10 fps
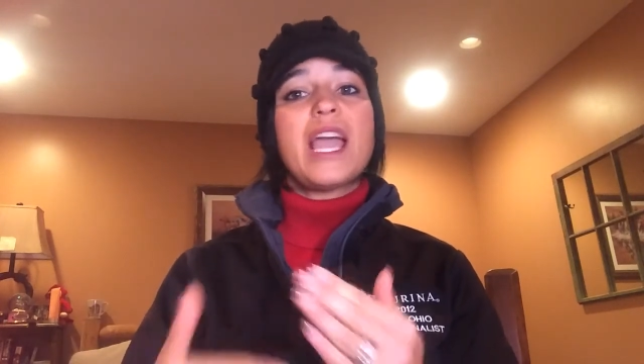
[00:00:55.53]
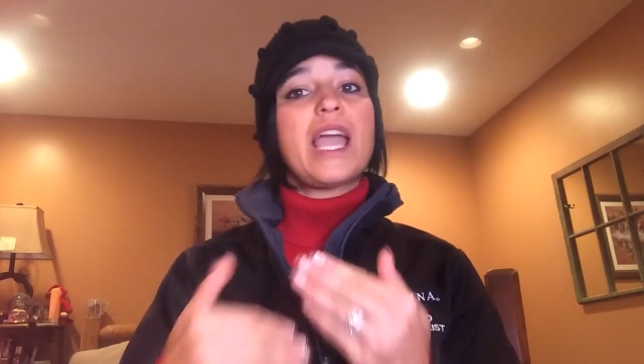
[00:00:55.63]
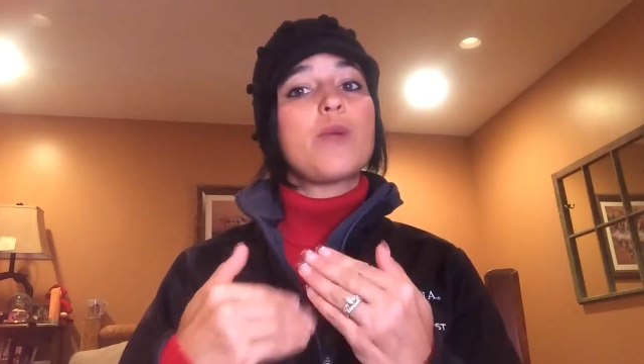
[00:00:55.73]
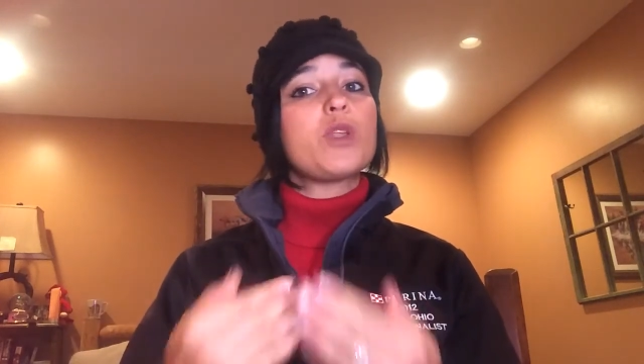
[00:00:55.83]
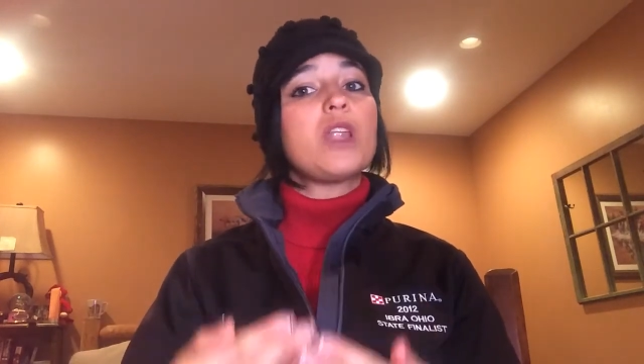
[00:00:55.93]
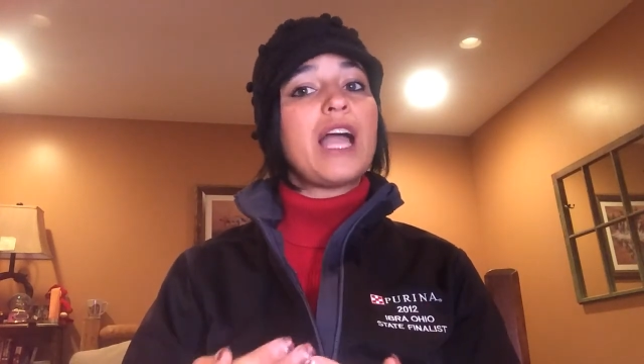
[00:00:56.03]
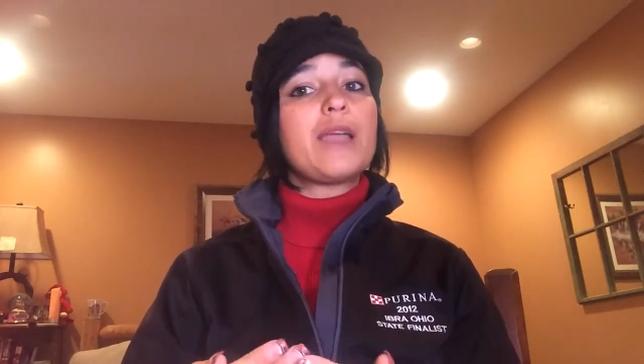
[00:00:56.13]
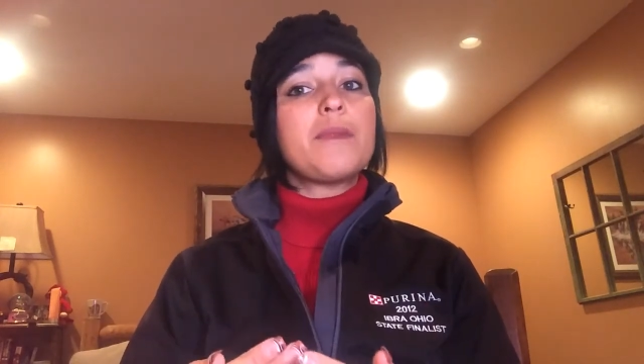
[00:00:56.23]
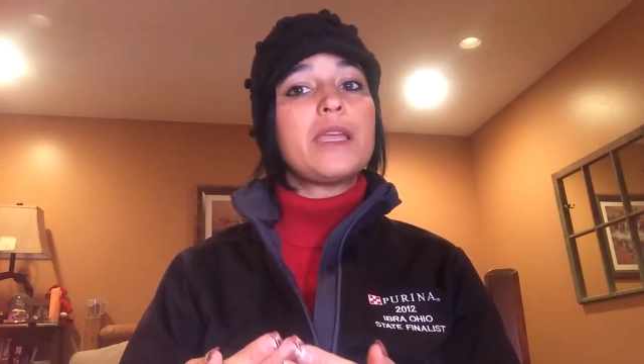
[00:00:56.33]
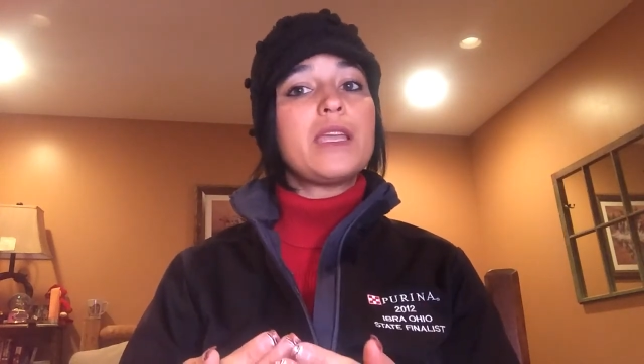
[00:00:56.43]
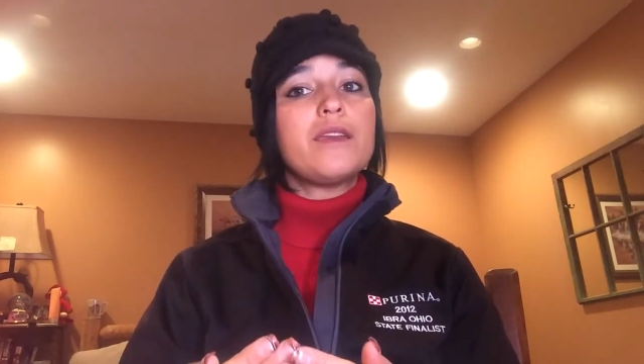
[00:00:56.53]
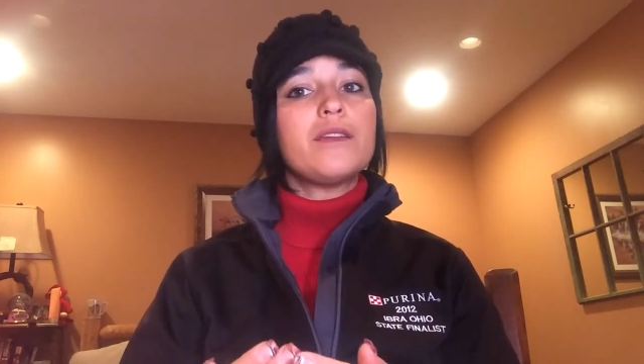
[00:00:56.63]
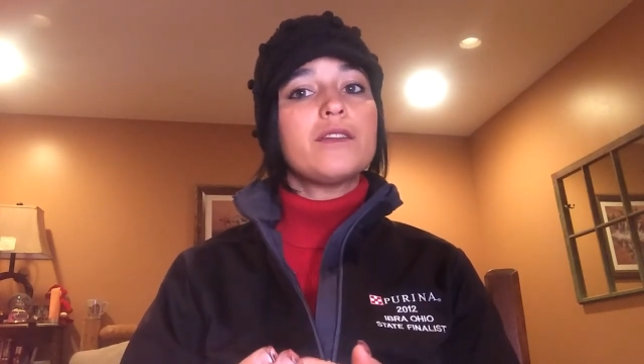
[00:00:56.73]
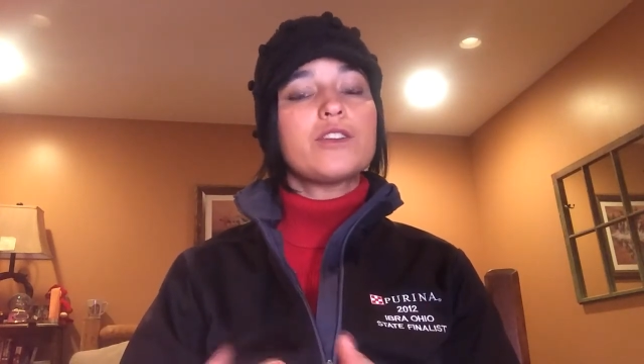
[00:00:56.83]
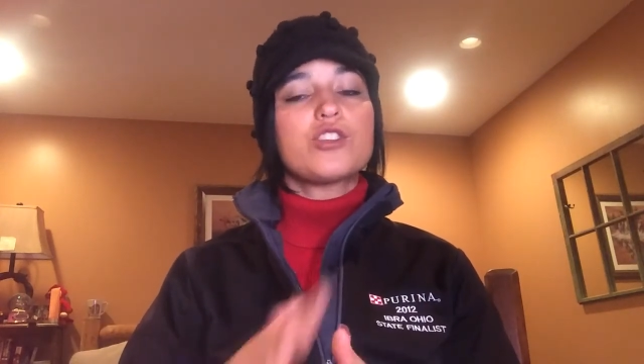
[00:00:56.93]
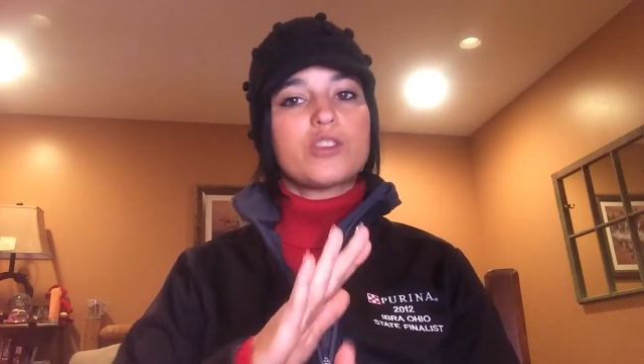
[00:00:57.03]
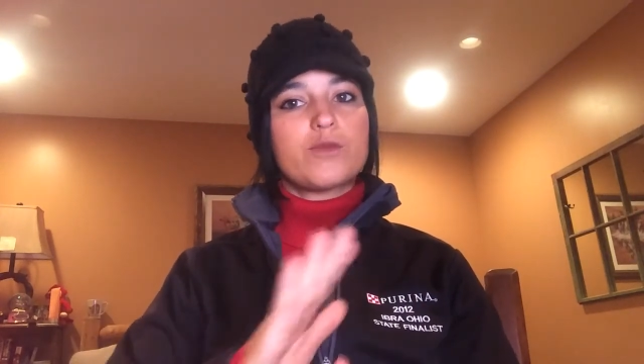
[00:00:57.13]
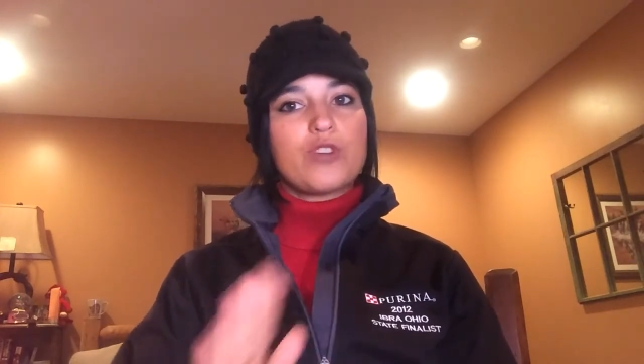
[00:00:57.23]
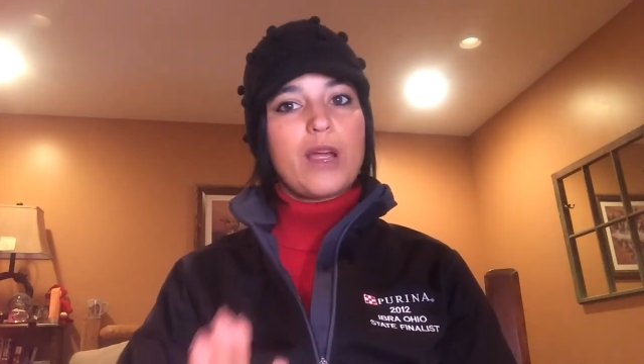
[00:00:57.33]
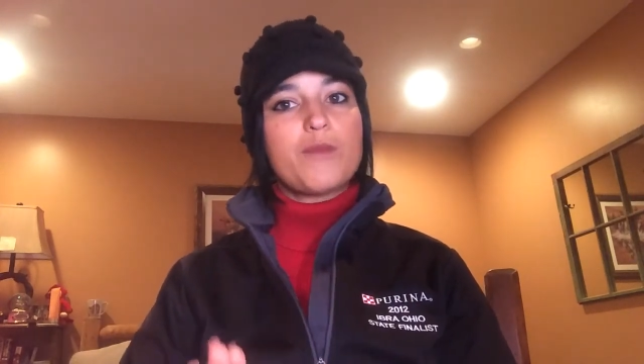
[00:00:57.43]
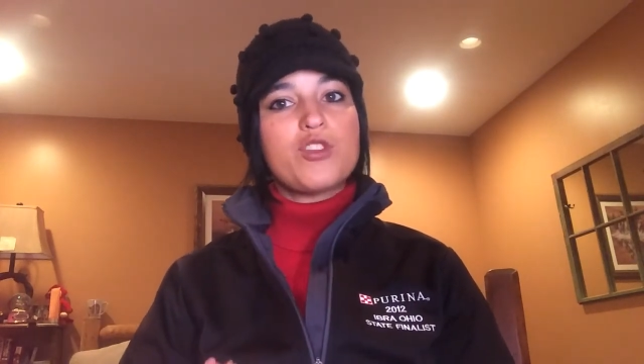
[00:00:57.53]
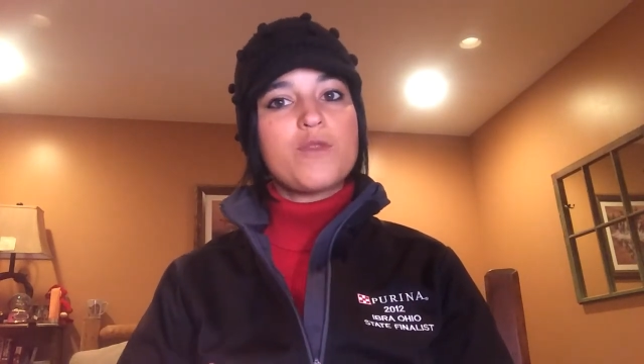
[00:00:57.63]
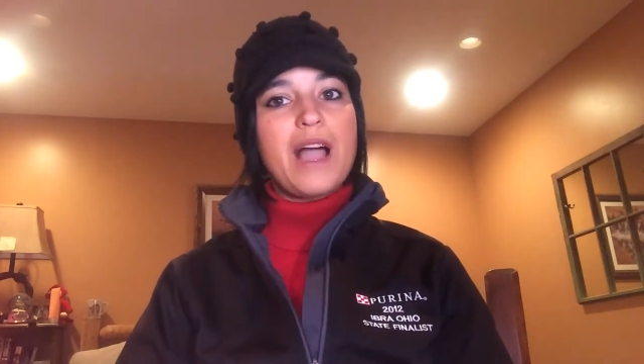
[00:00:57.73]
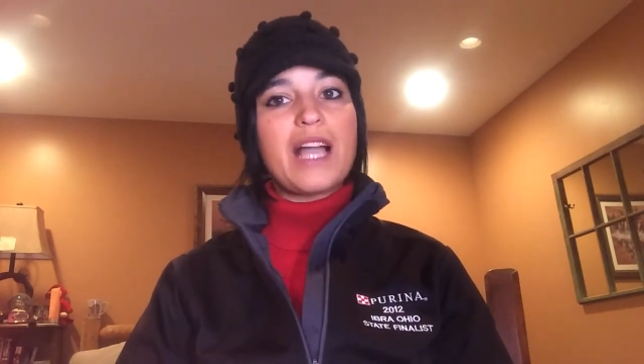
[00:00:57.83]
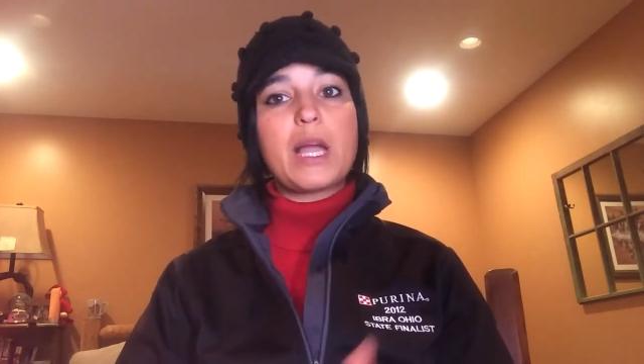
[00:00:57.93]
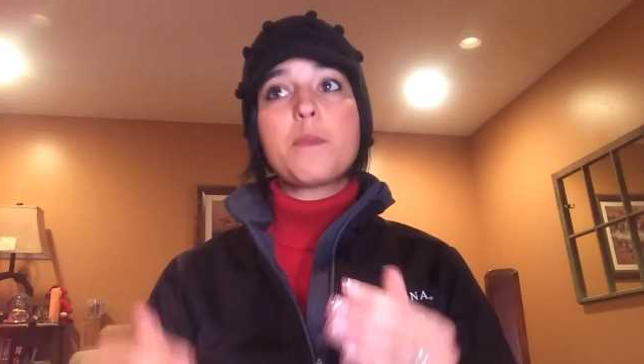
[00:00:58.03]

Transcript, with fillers: and would like me to subscribe to you back,